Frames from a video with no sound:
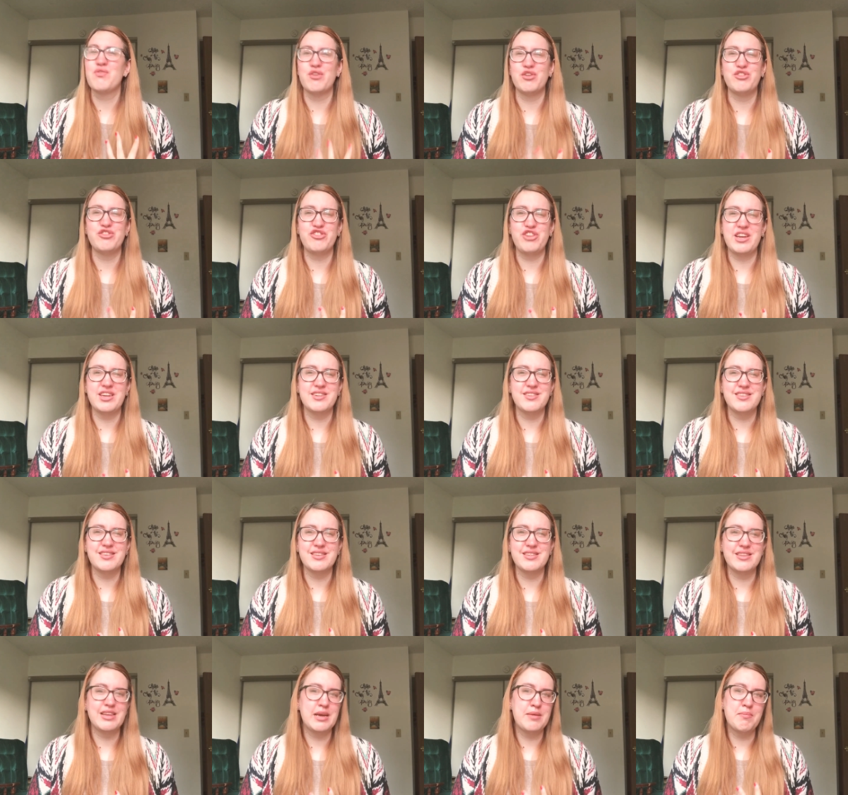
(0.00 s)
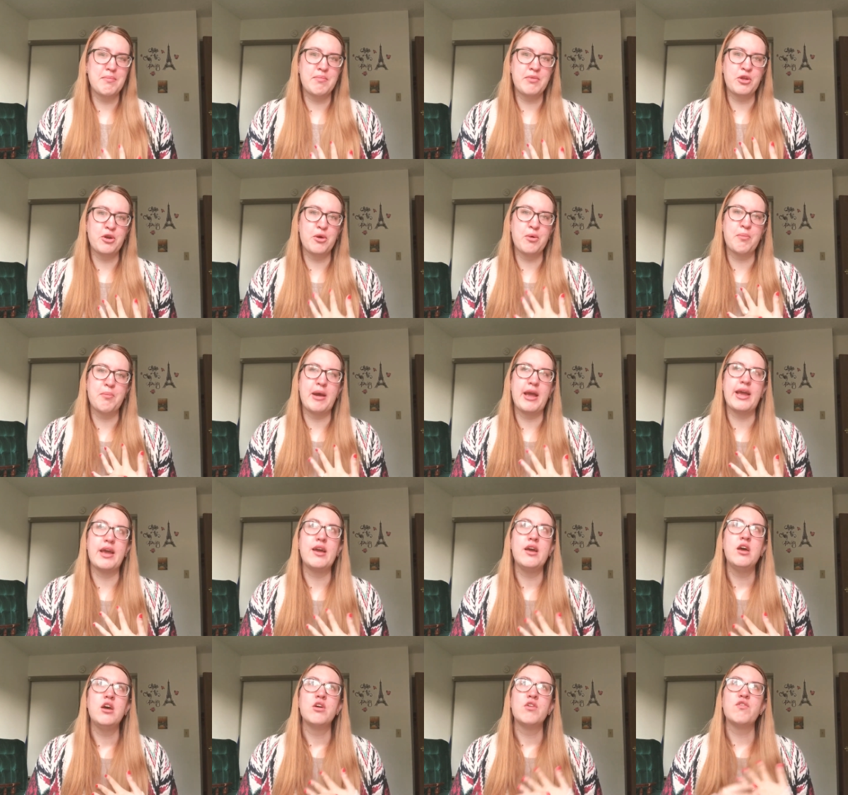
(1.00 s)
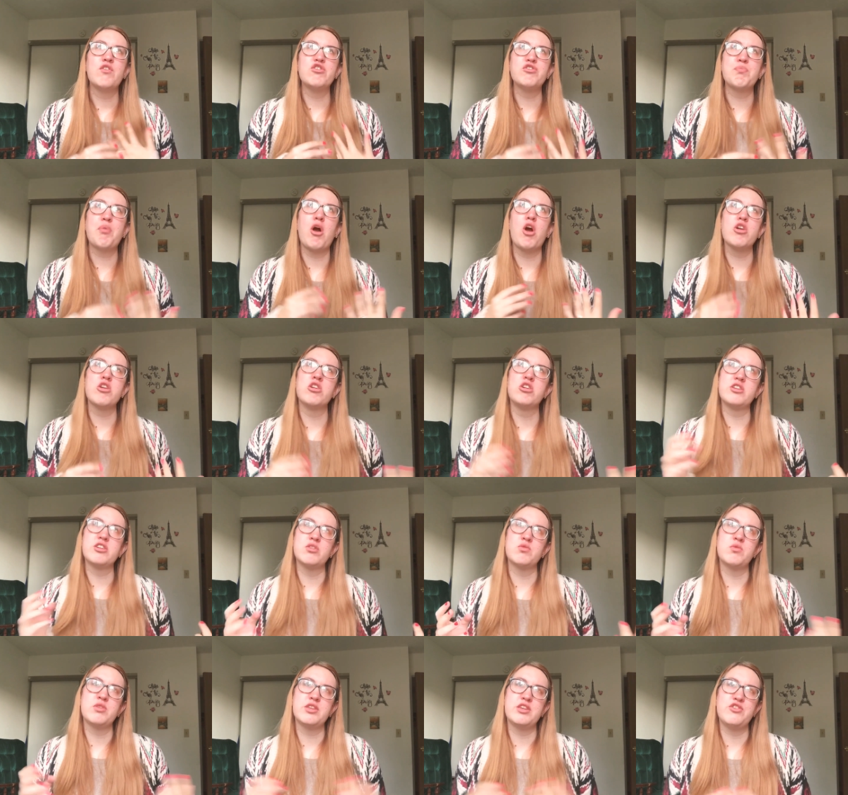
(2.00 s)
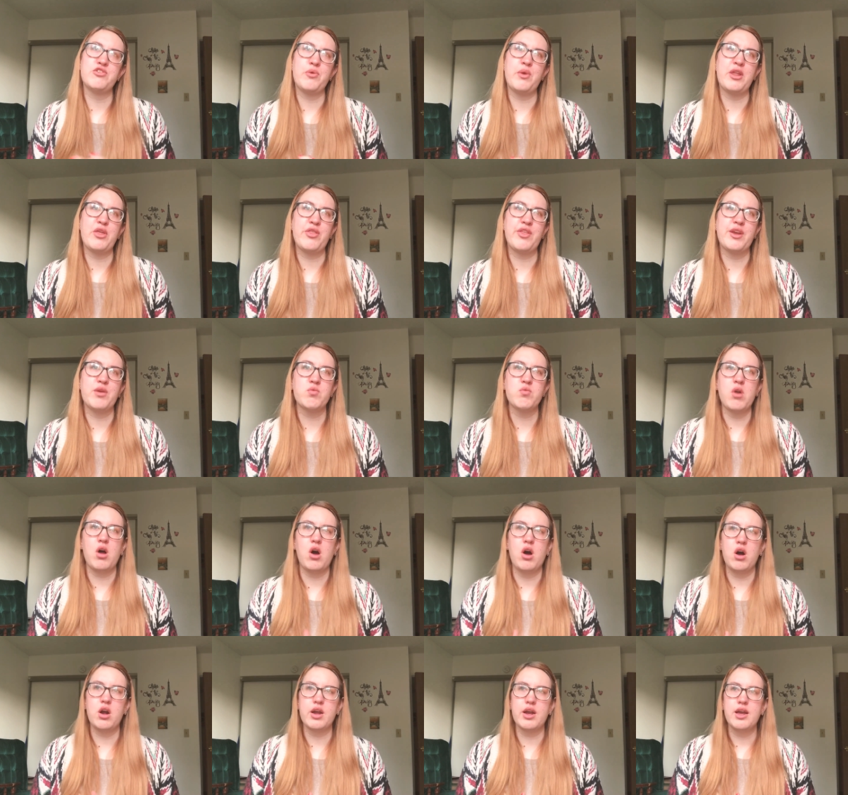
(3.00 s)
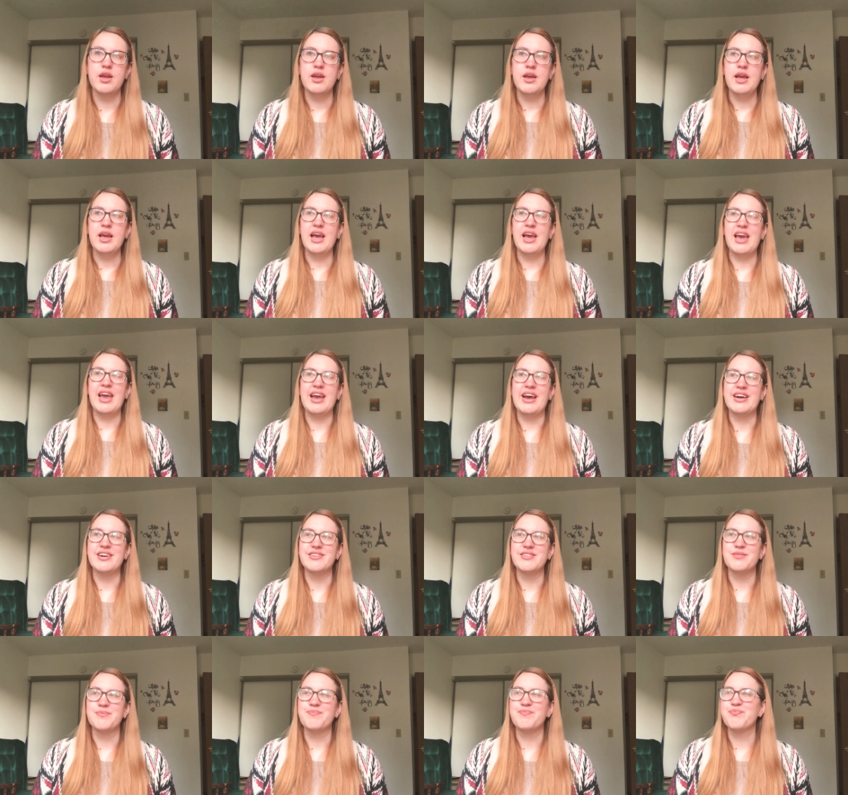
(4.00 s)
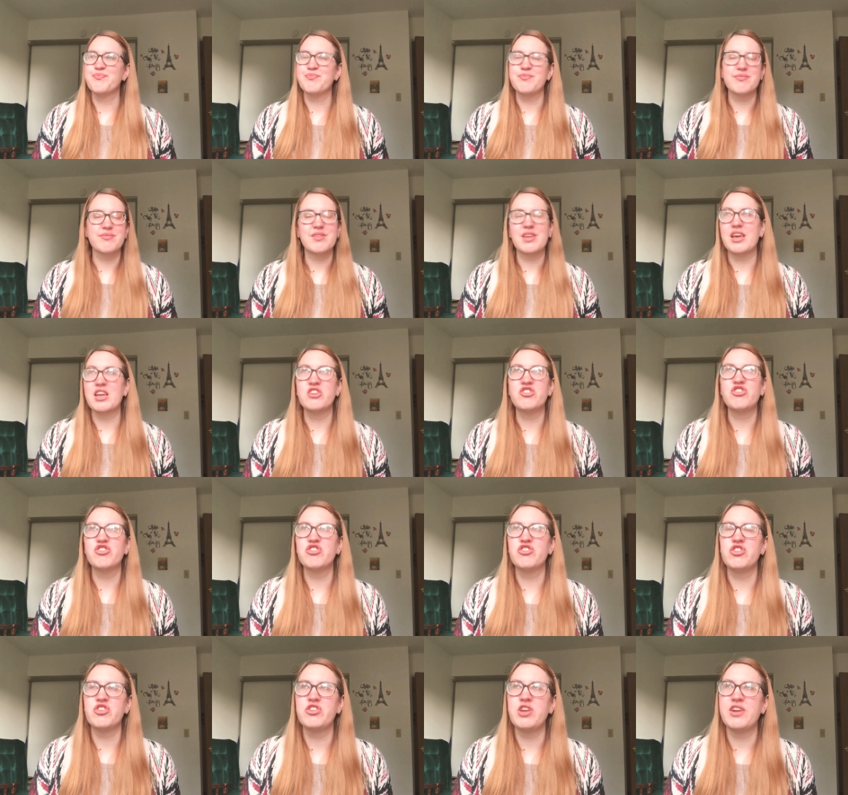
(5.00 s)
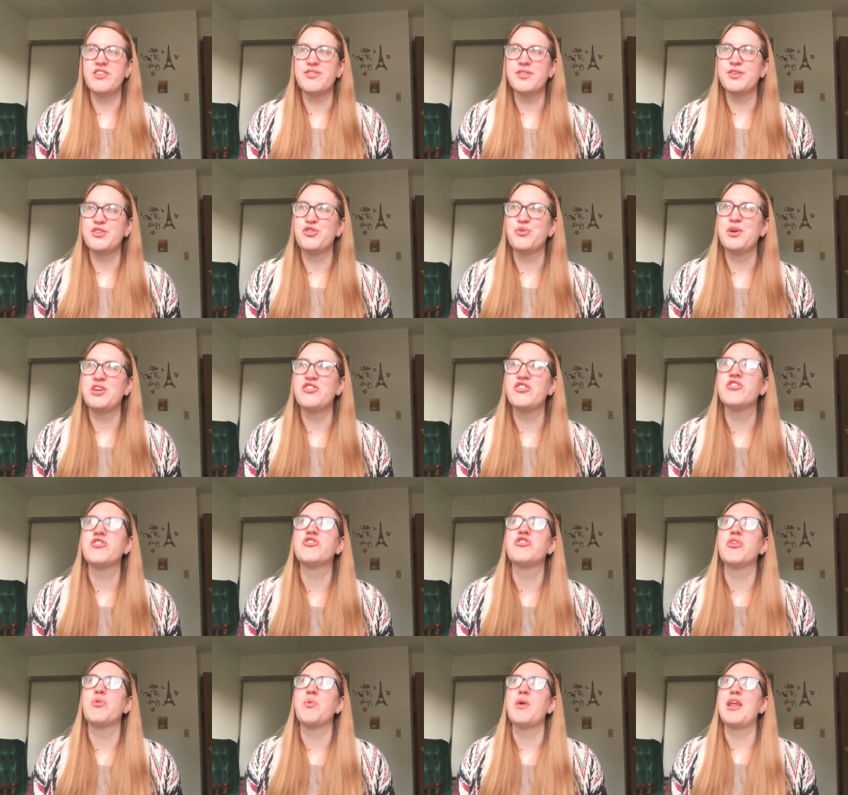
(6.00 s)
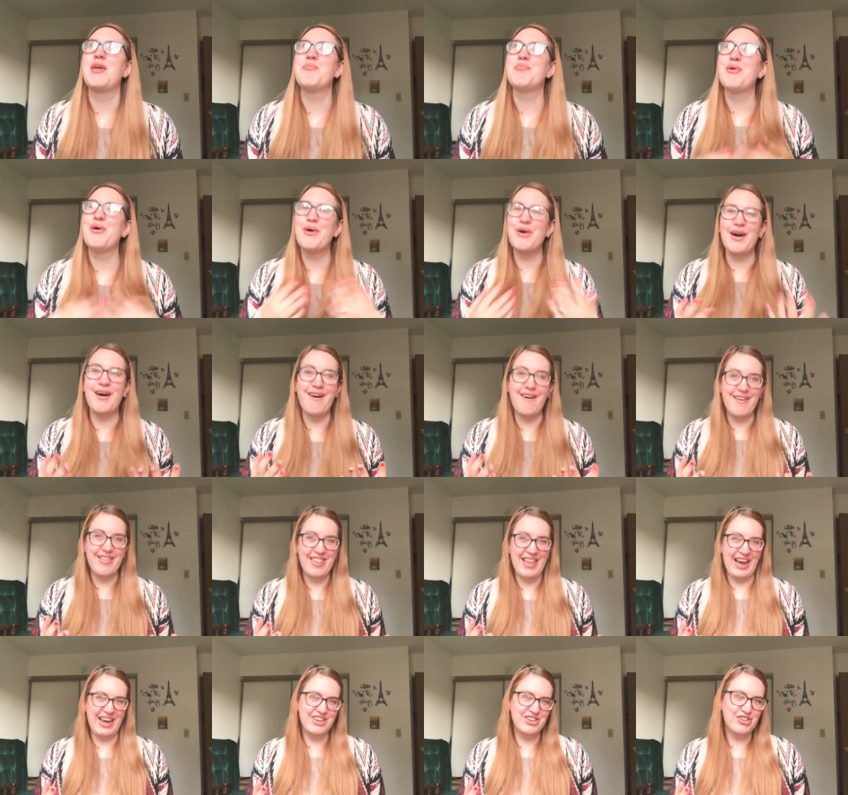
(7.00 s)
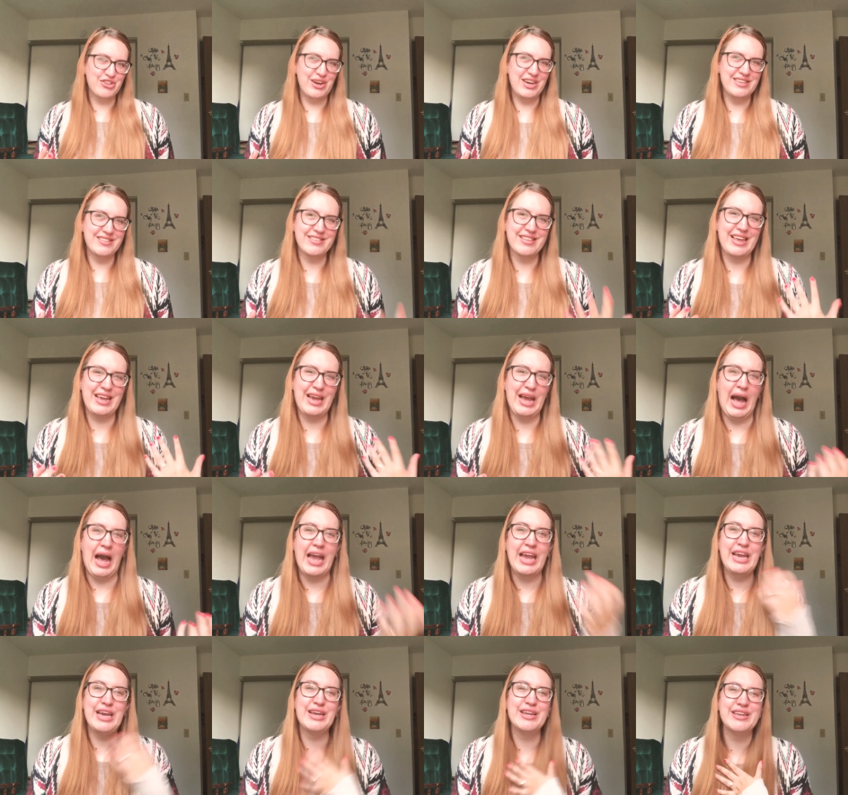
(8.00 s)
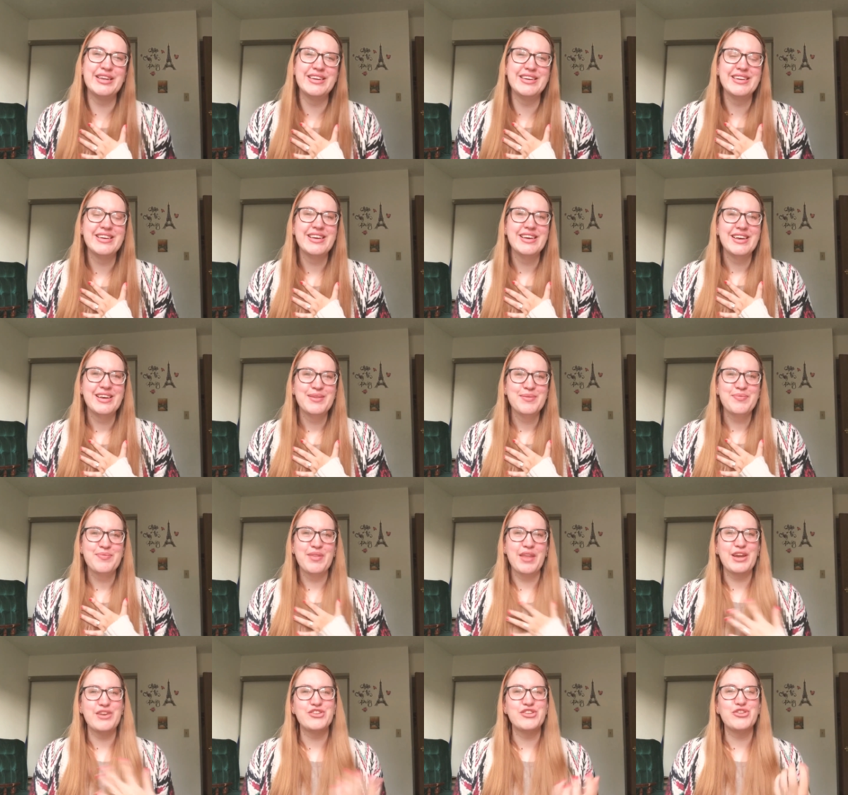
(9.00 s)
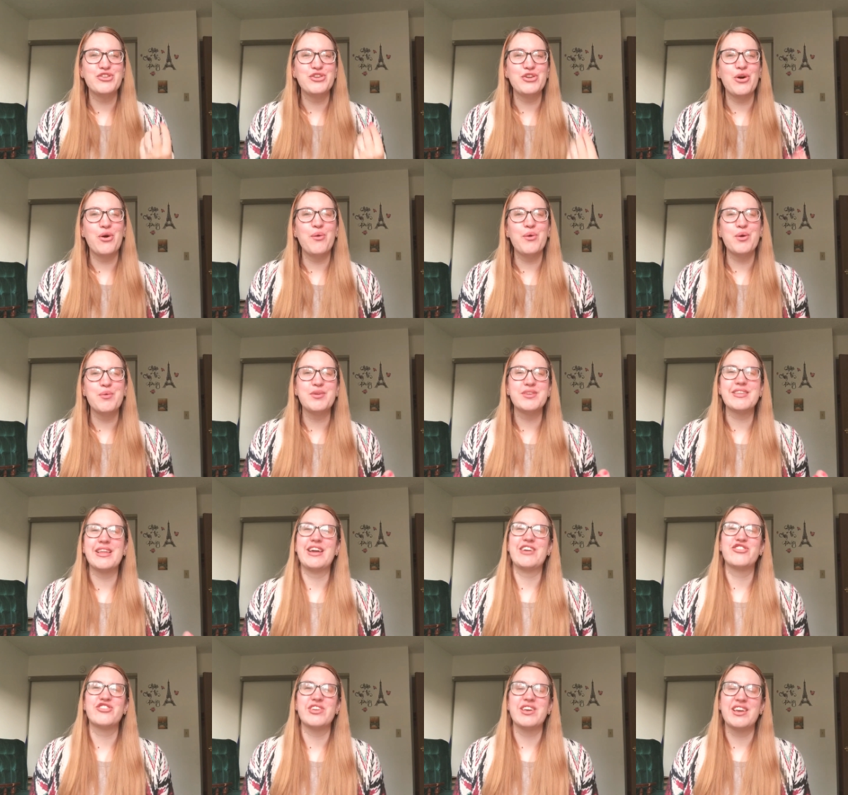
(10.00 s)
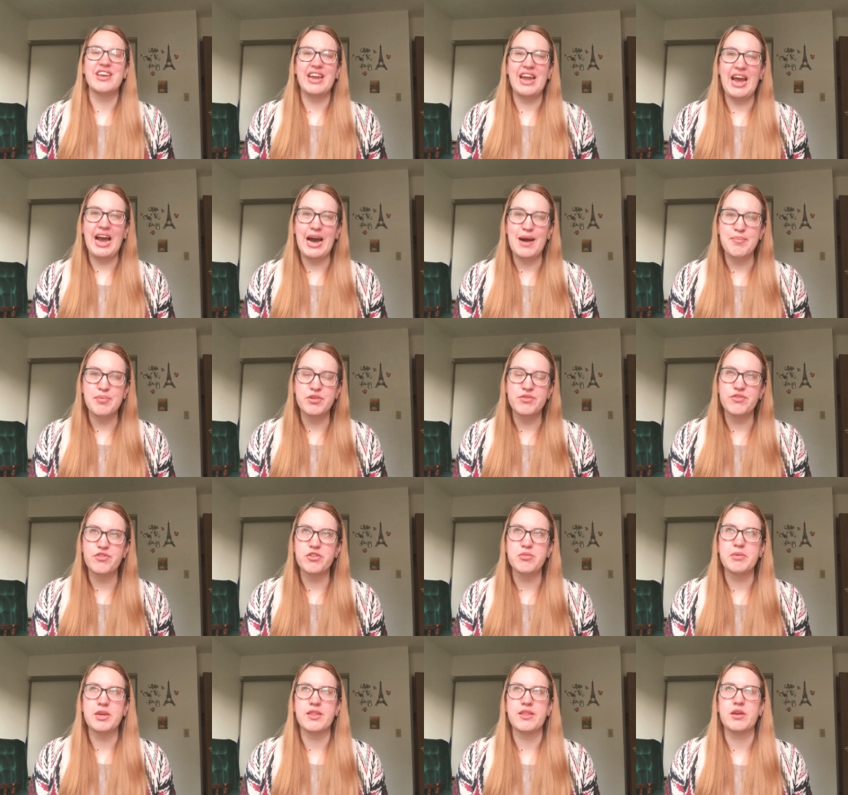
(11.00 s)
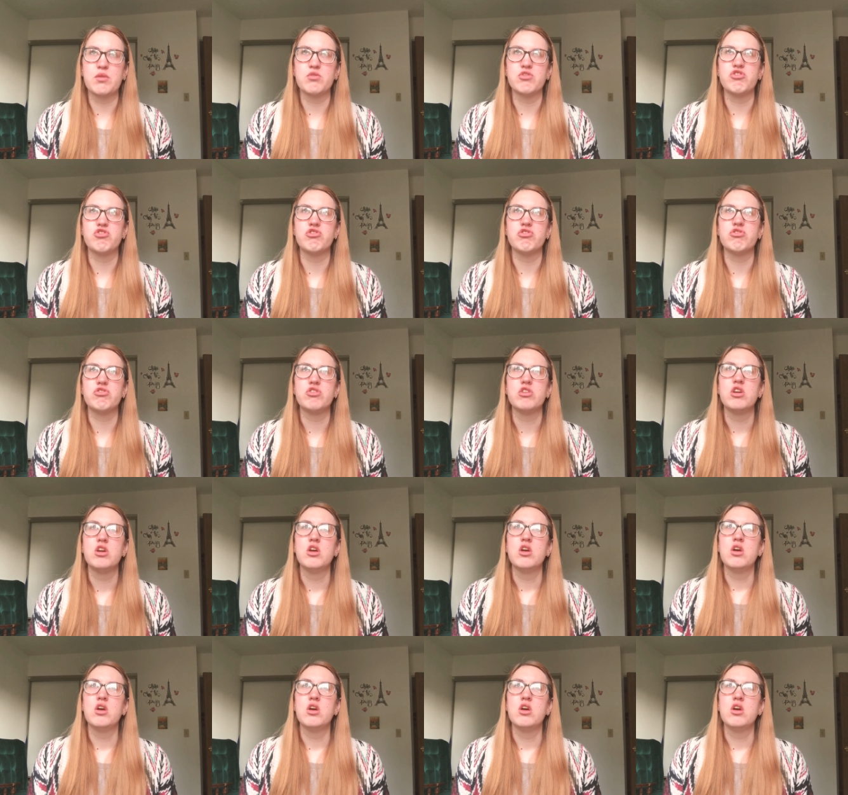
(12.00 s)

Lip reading: first chance and that, you know, my first partner didn't really do anything wrong. And it's just a tough situation. So when I put on that dress, like I can, like to know it was actually gonna happen for me, like was just,